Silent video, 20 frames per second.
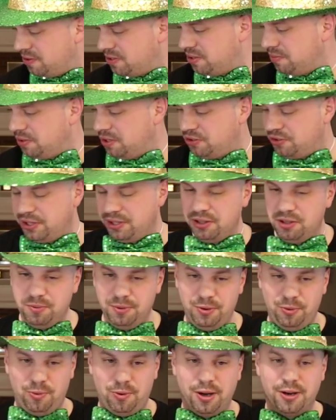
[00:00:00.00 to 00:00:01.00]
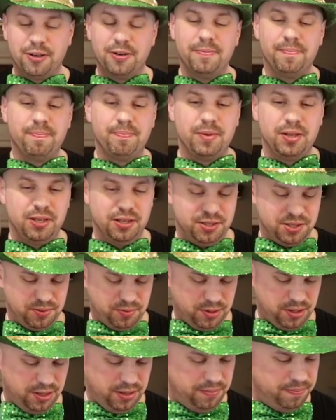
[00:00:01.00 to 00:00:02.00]
I'm going to drink a little bit of water because I
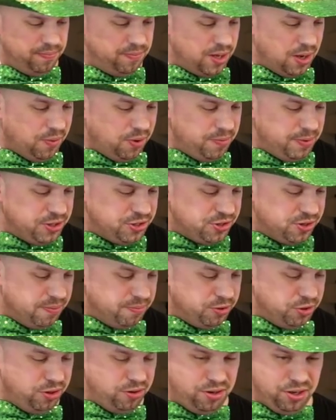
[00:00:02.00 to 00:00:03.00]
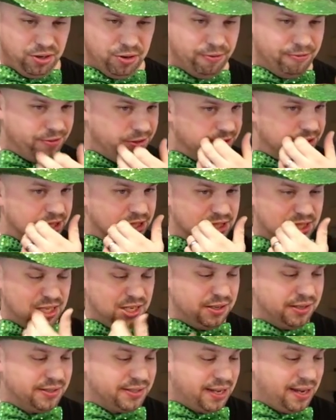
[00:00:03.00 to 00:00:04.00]
want to make sure I'm good to go for the
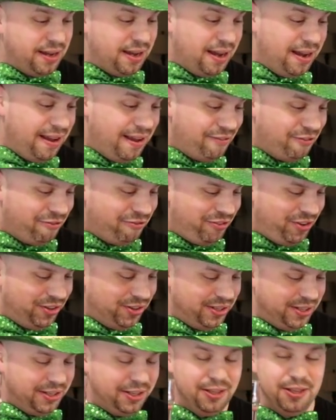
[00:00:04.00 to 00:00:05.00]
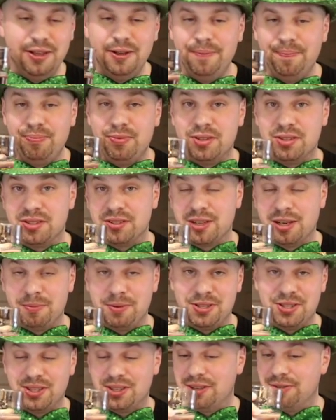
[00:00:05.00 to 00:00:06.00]
16 because I have a feeling this is going to
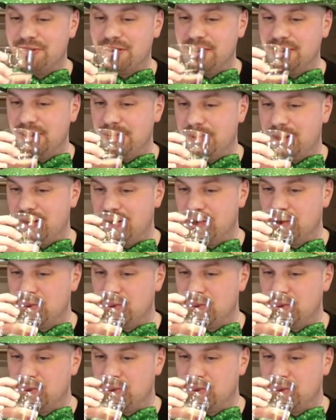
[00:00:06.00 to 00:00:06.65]
be significantly better.